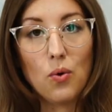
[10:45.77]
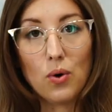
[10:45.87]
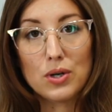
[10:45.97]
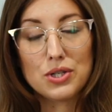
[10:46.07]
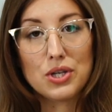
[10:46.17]

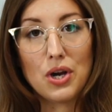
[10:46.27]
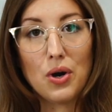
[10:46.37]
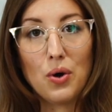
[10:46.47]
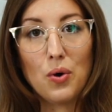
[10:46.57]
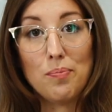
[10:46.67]

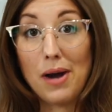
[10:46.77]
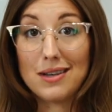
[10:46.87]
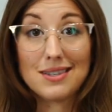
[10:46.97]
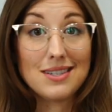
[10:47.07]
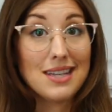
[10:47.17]
orzo
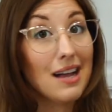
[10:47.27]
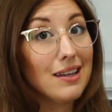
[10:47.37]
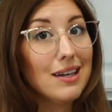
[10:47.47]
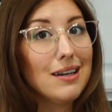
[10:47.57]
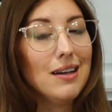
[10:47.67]
pasta
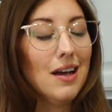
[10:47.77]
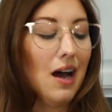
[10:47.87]
salad.